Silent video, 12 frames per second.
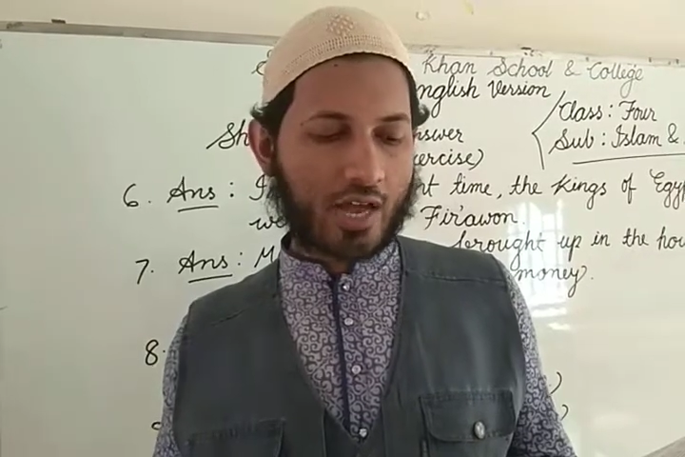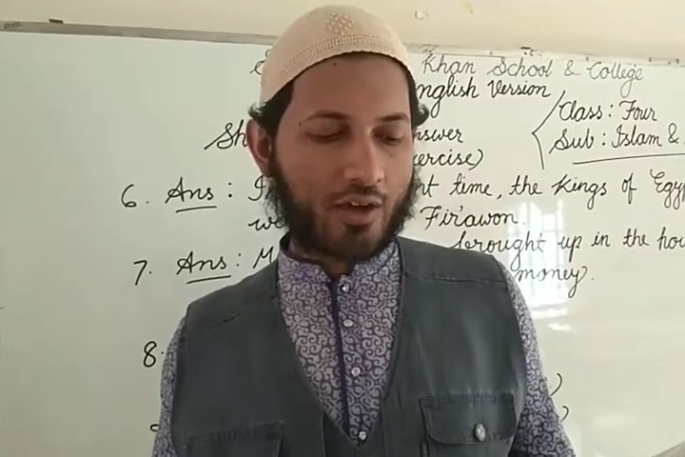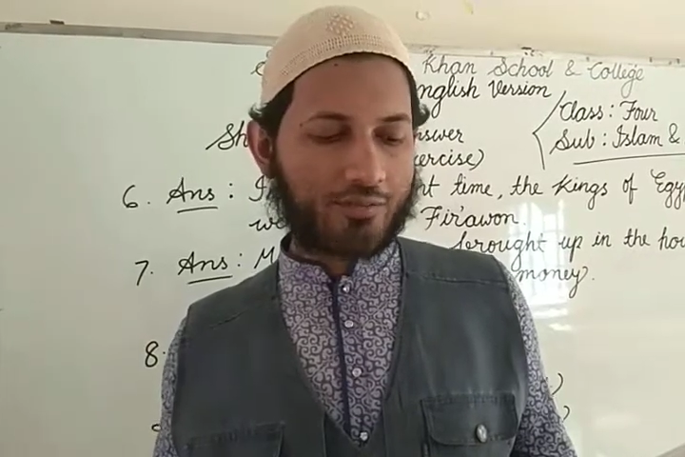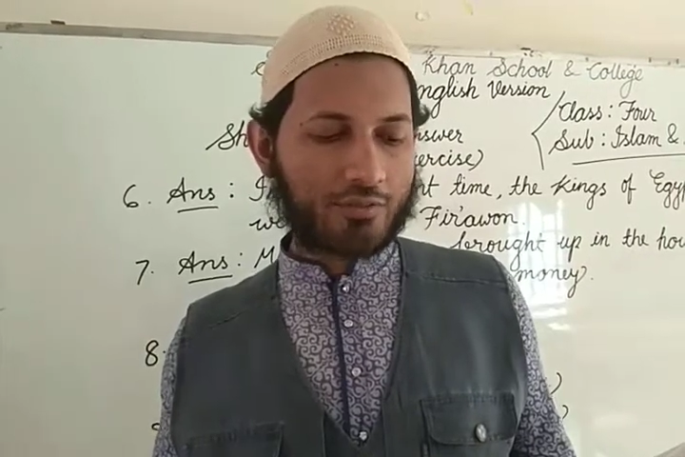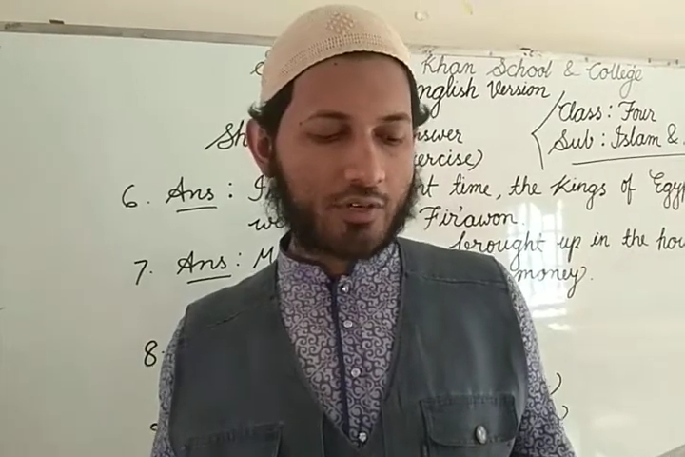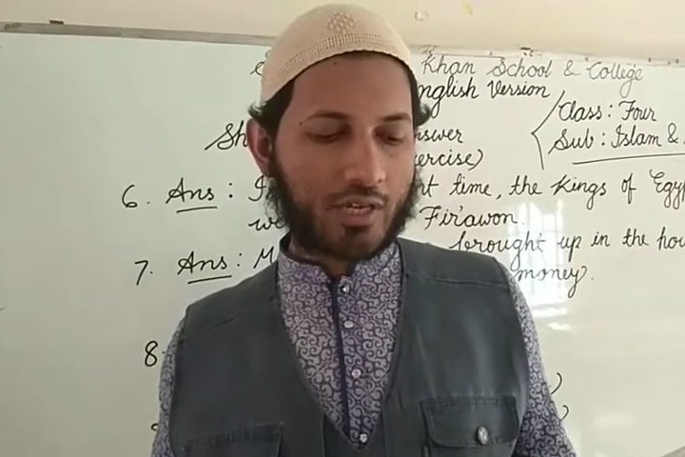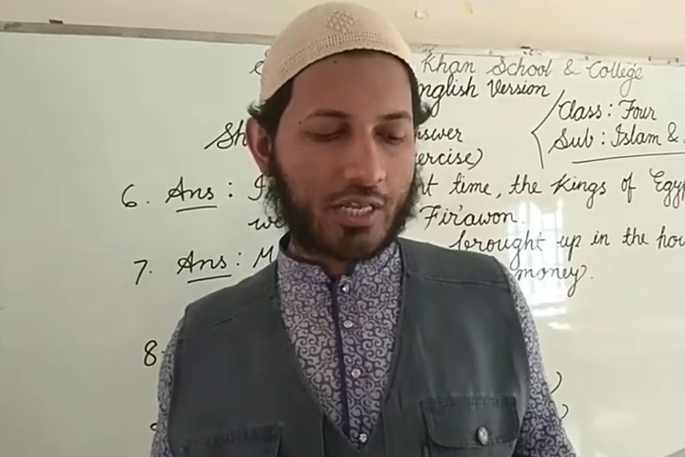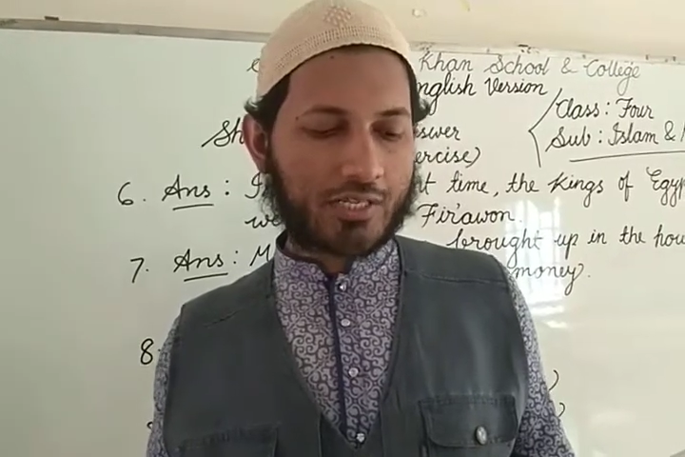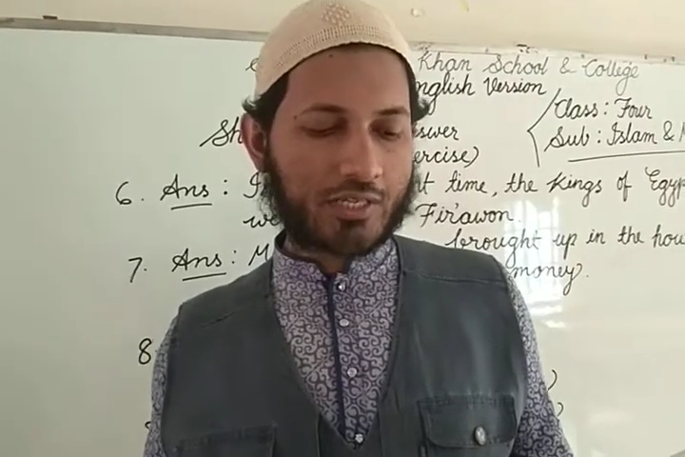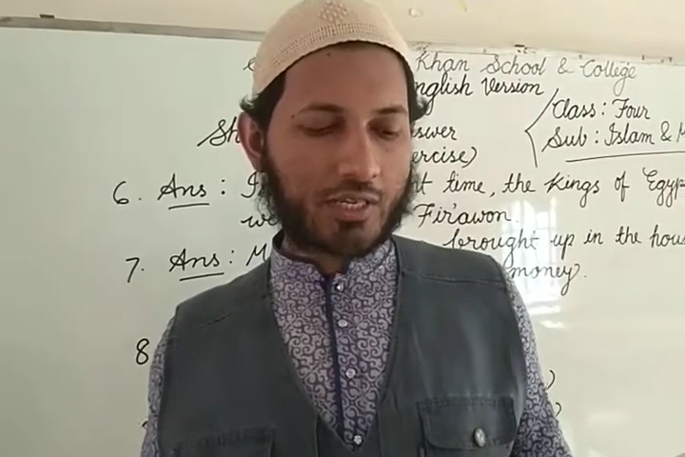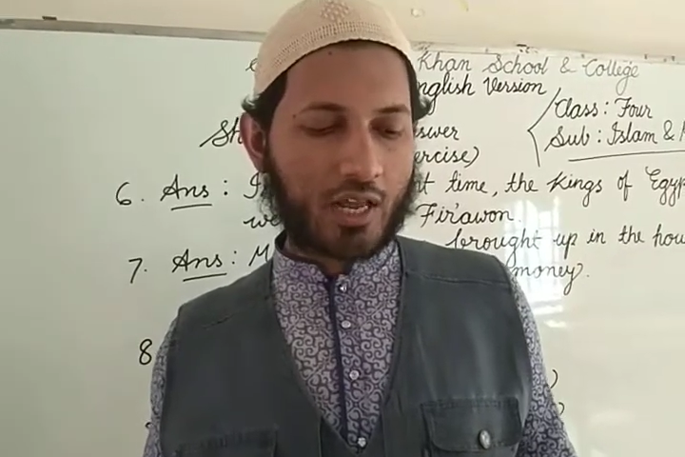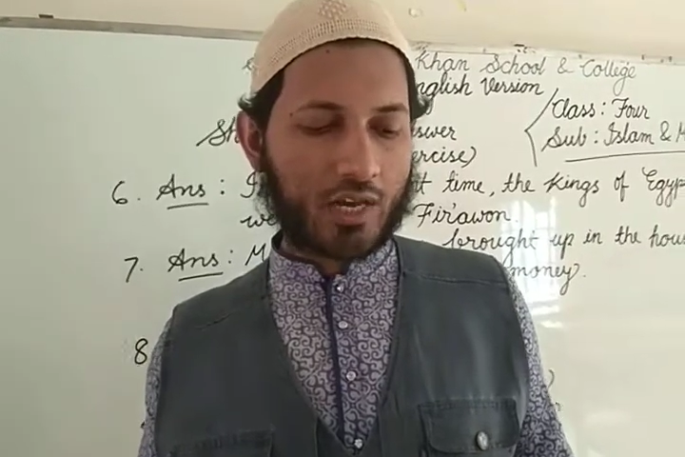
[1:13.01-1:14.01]
after
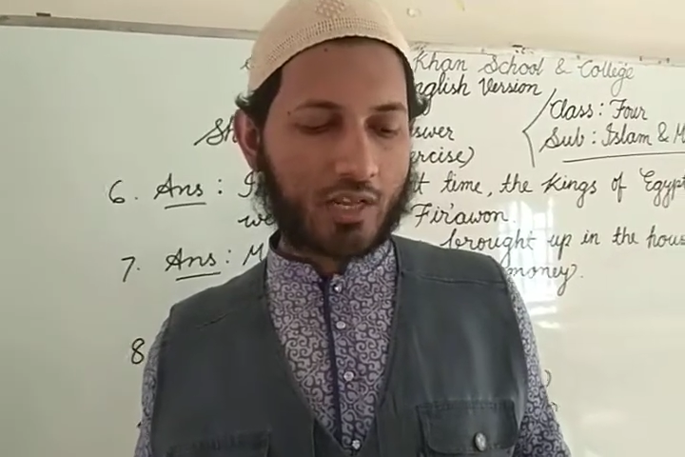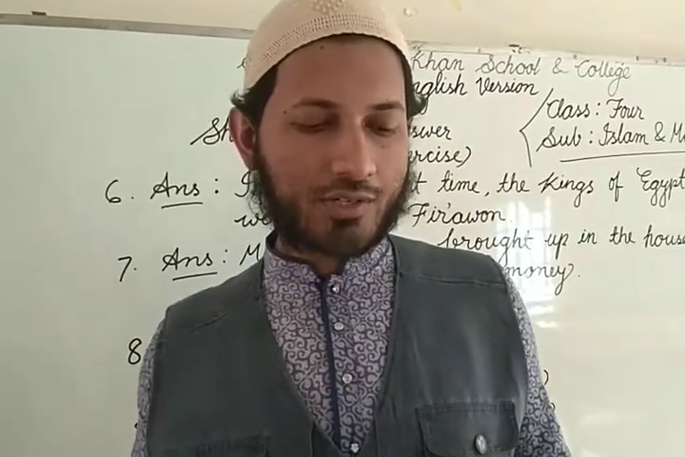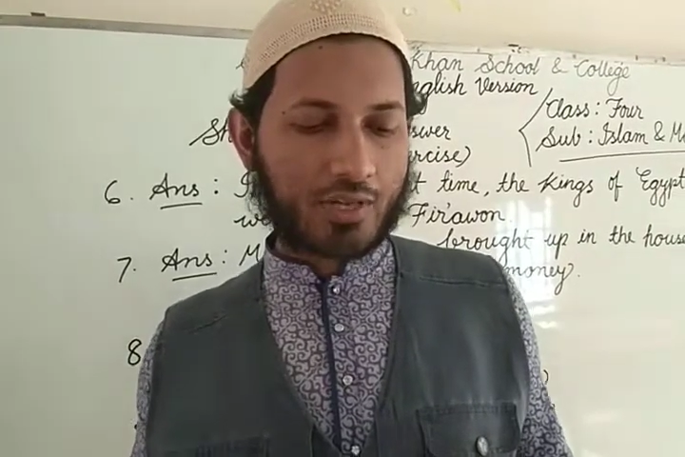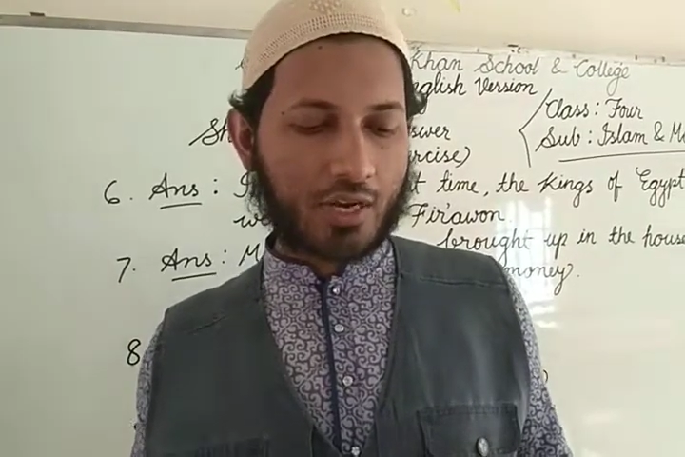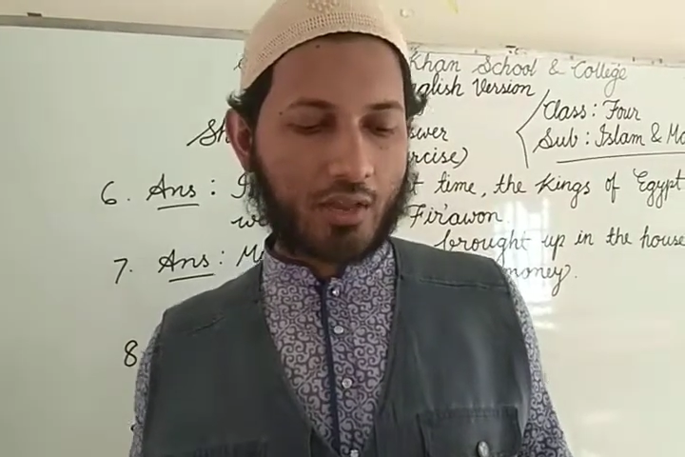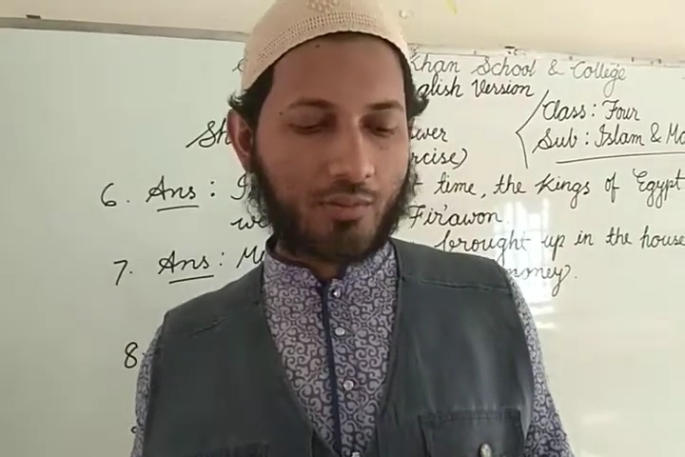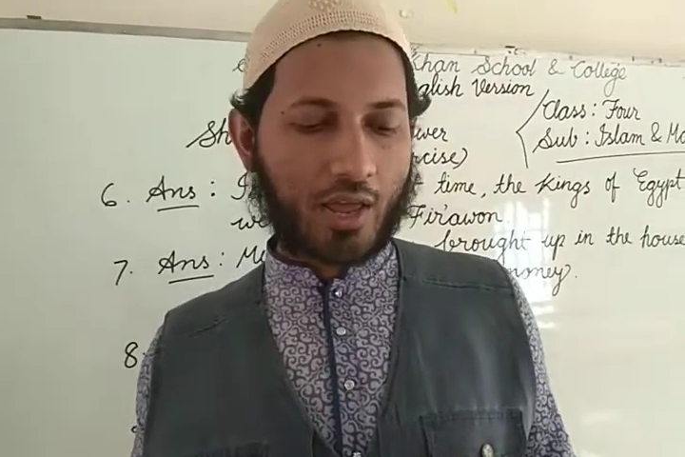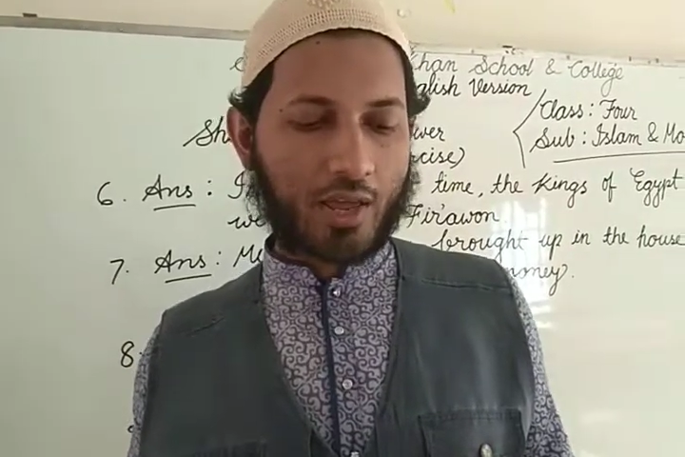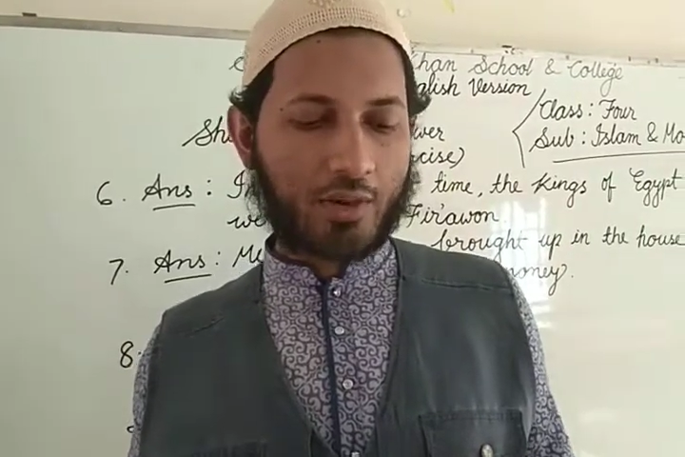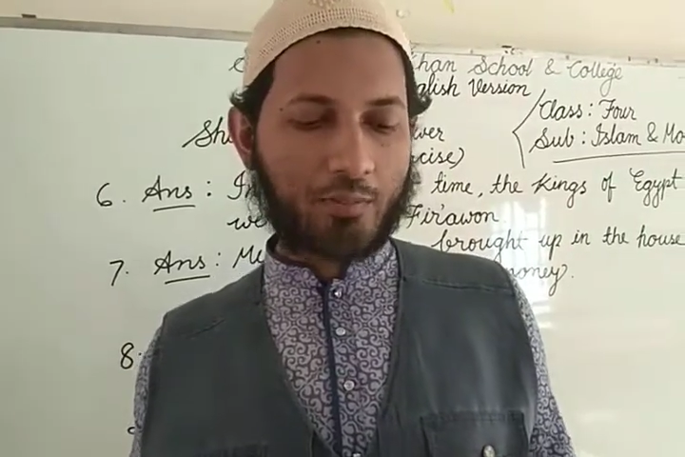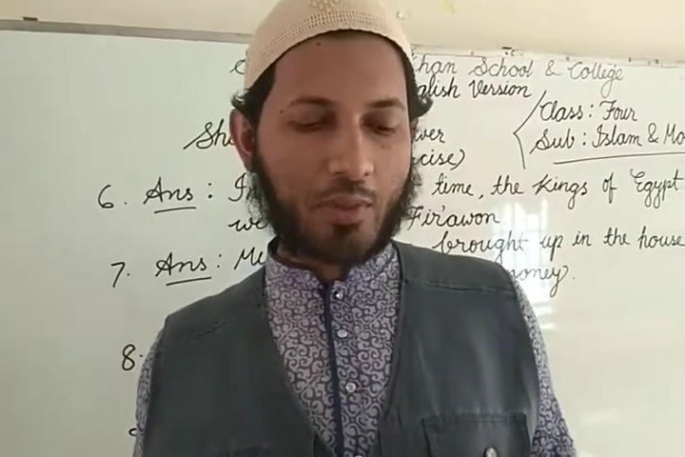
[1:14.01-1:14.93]
Hizkil alayhi salam and